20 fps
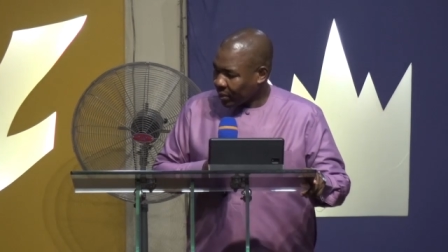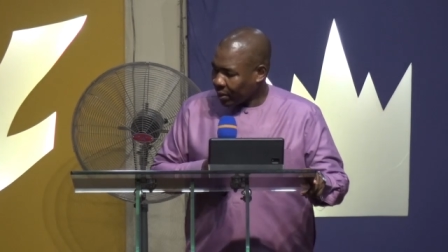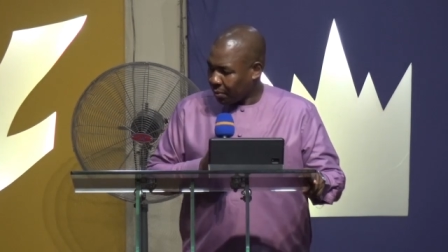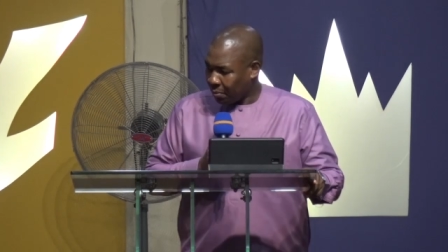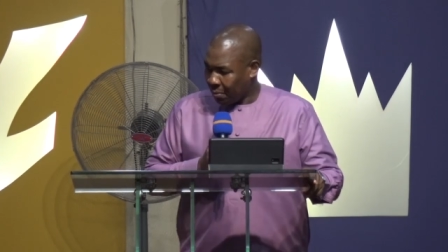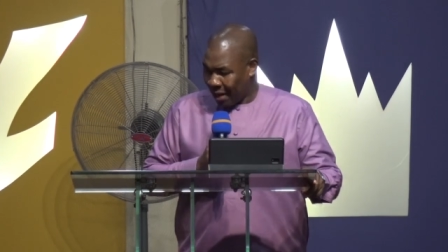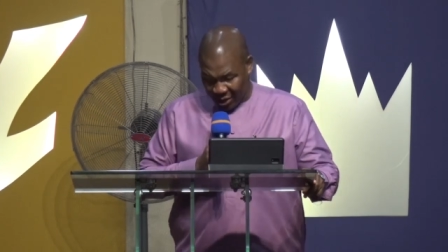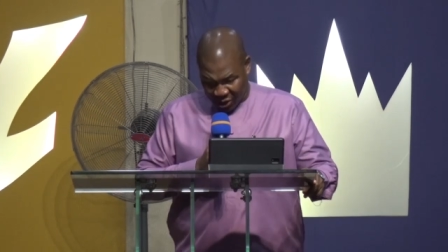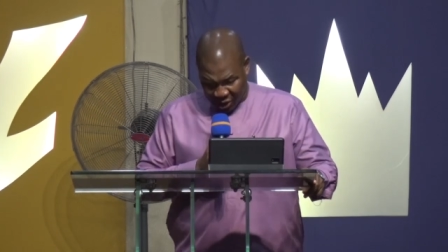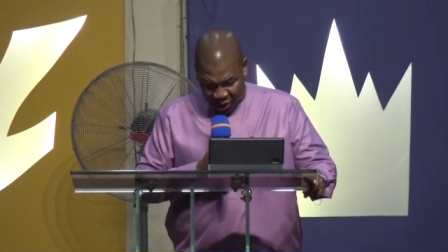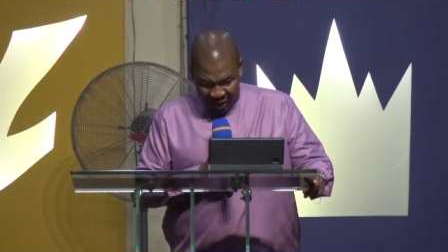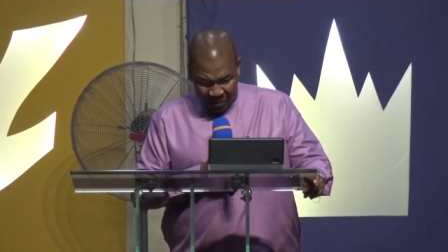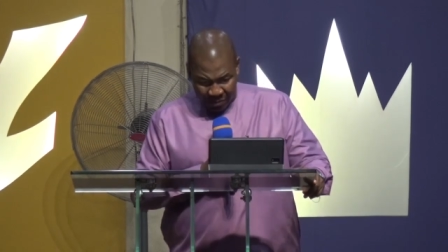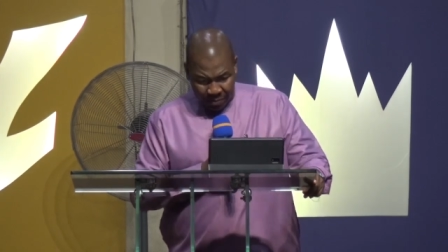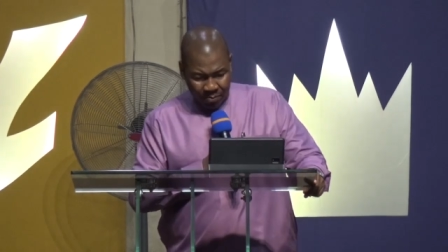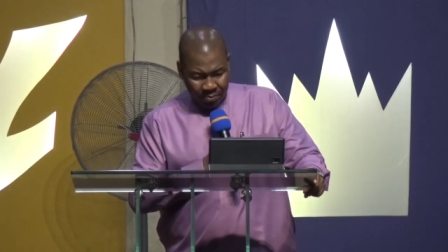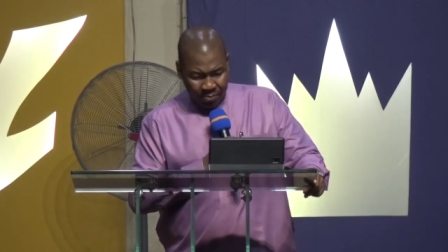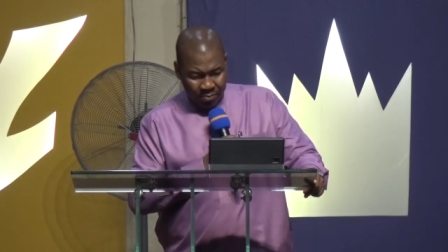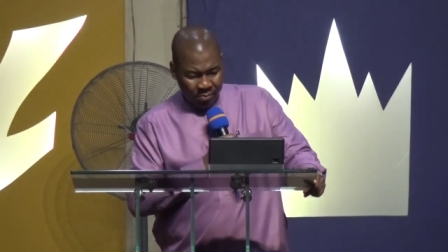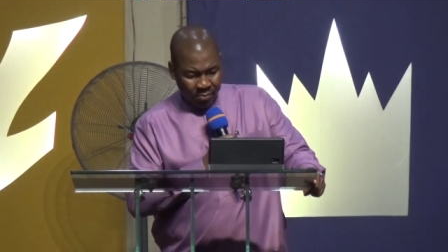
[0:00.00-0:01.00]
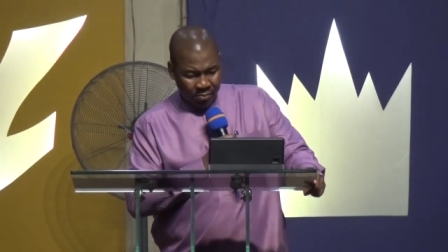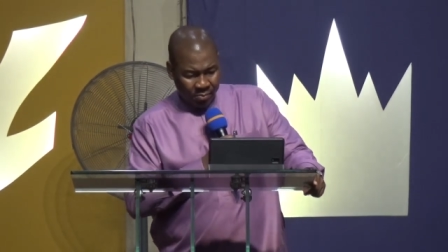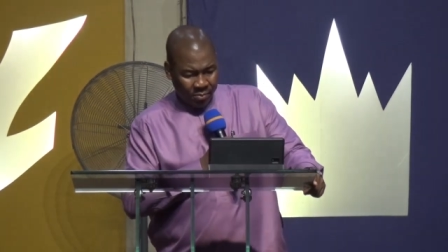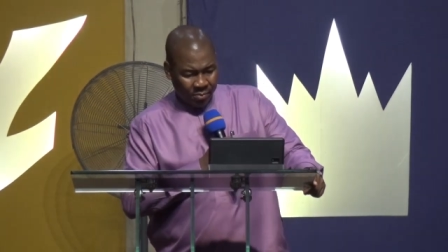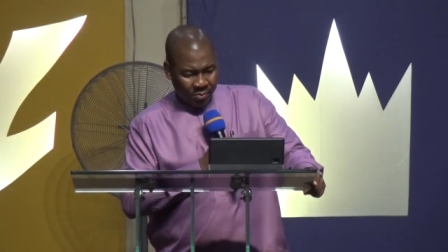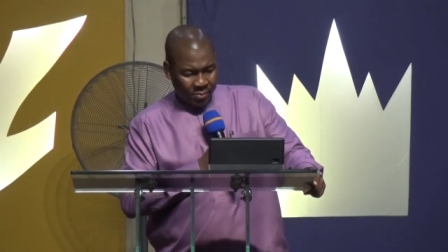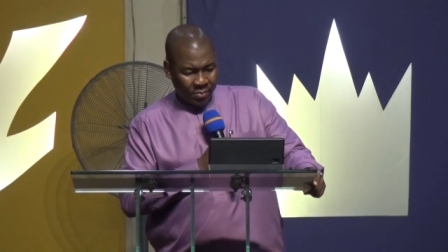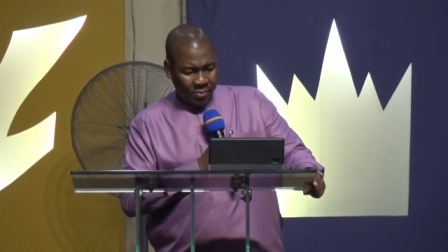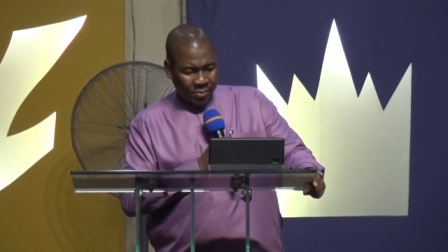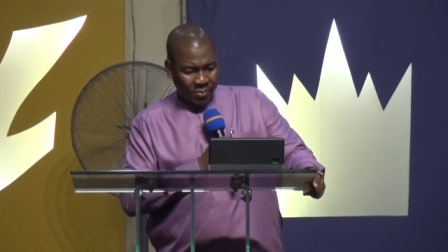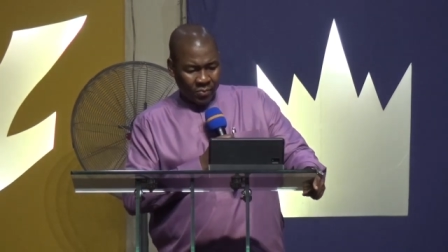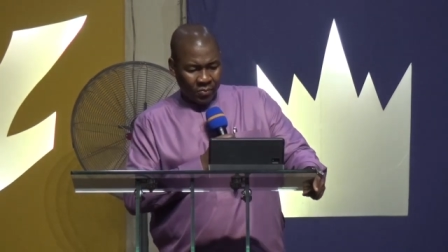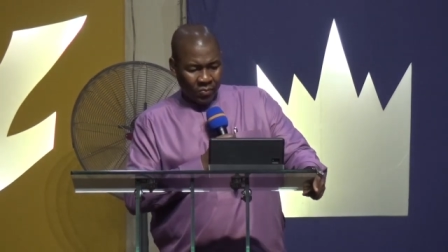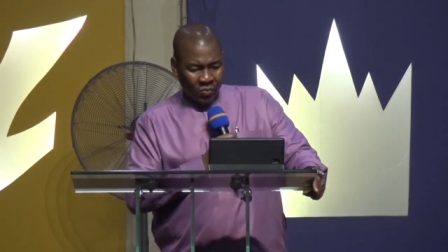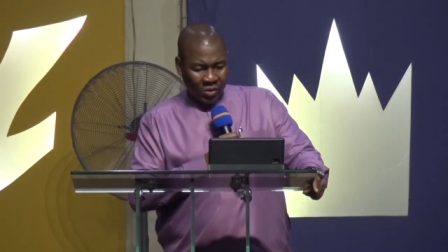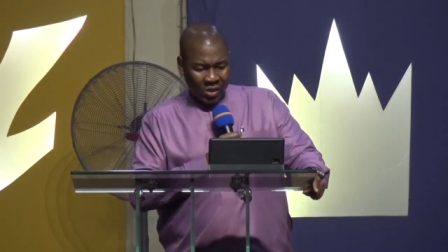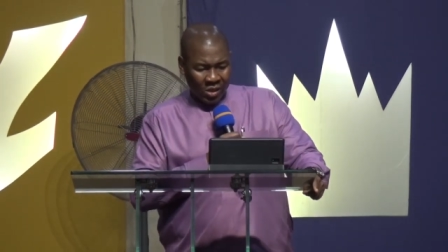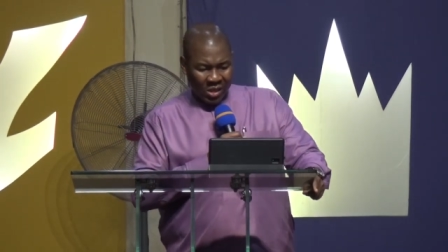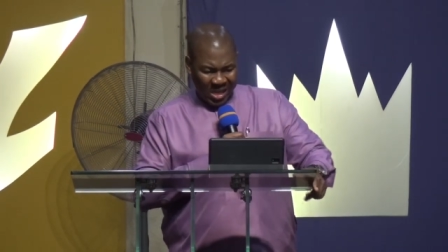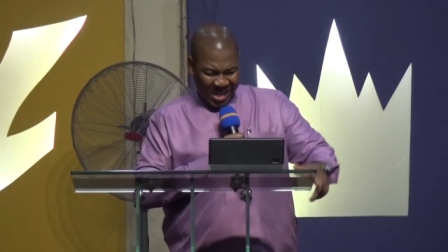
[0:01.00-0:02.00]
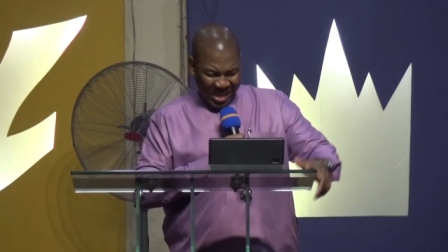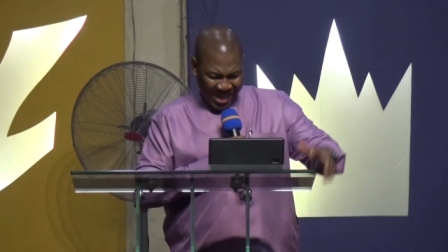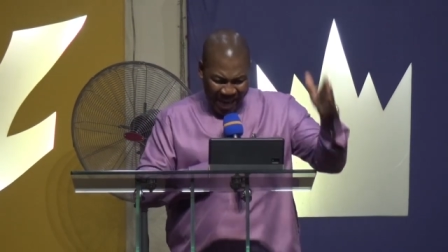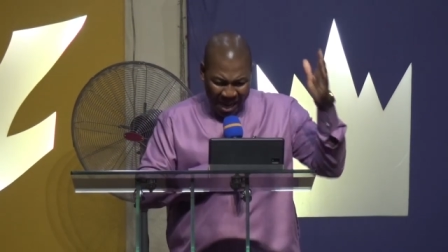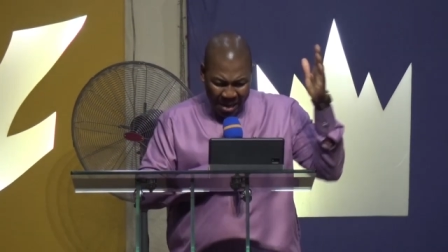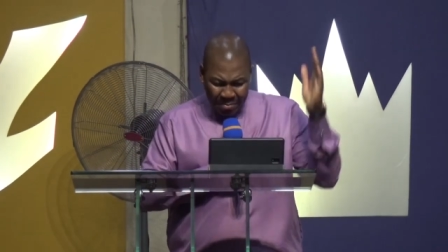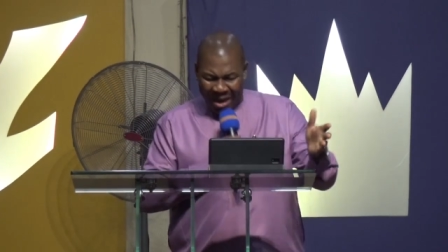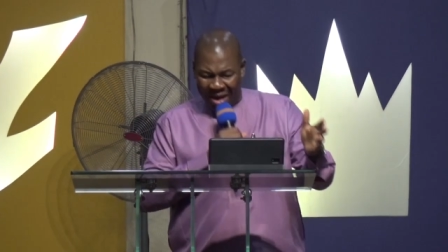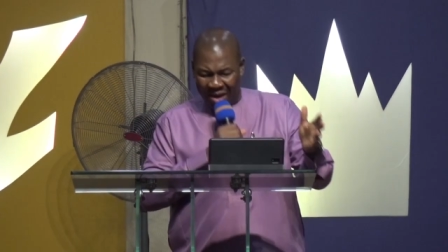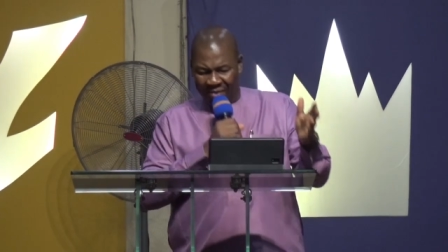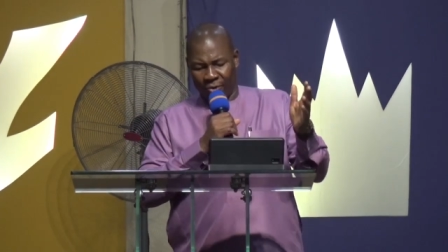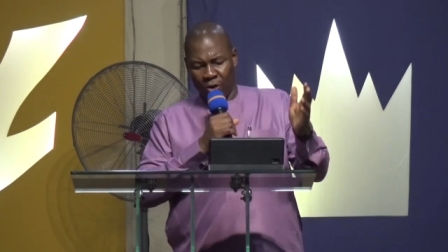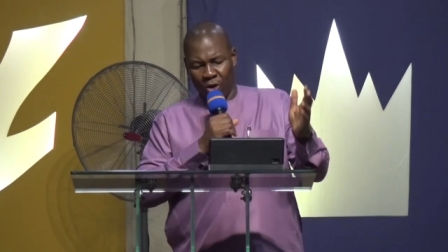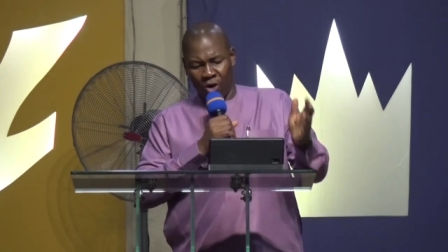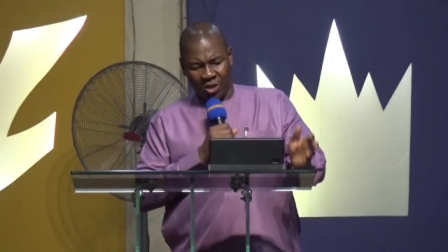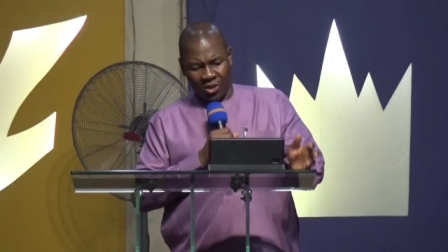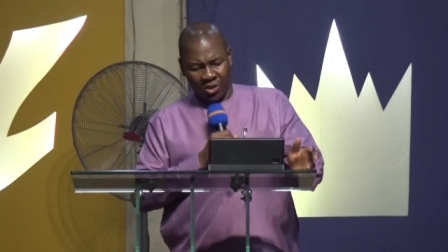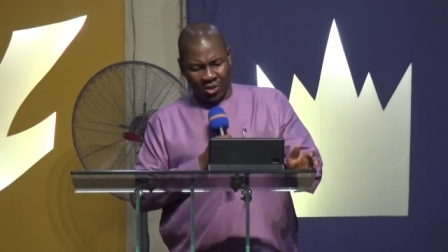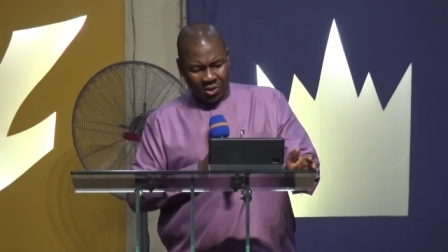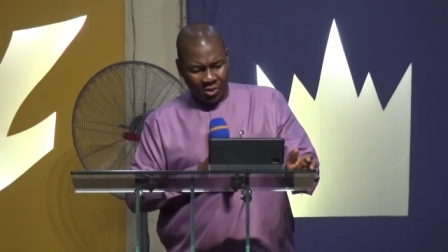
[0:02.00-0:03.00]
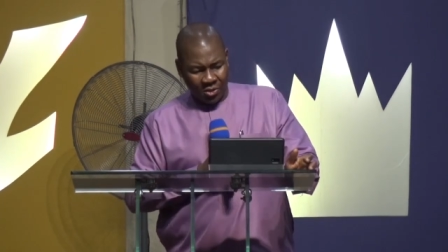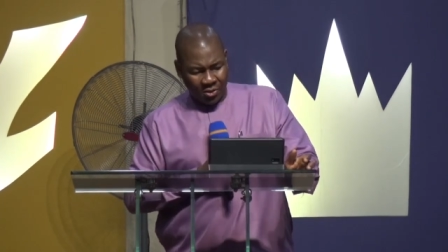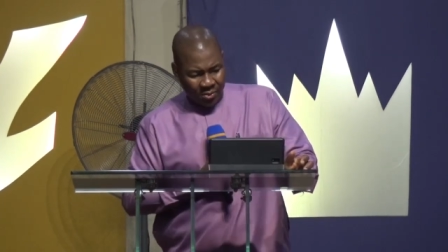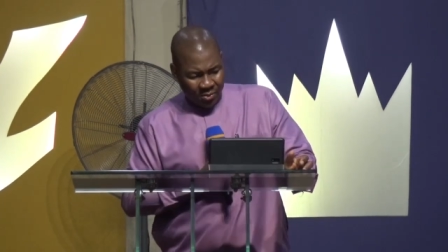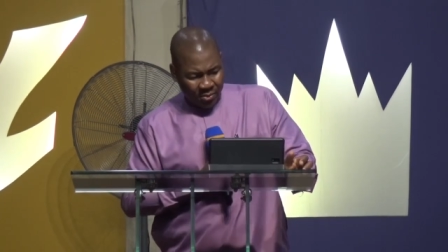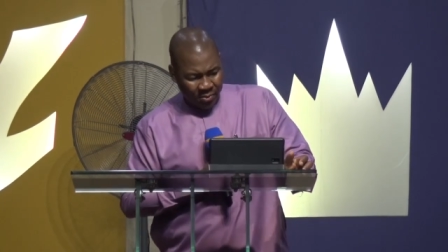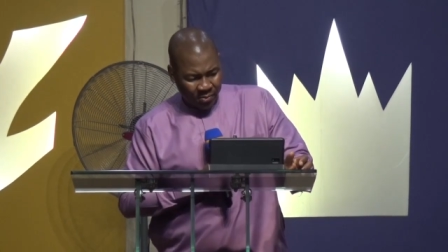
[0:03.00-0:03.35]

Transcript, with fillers: My sheep, they hear my voice.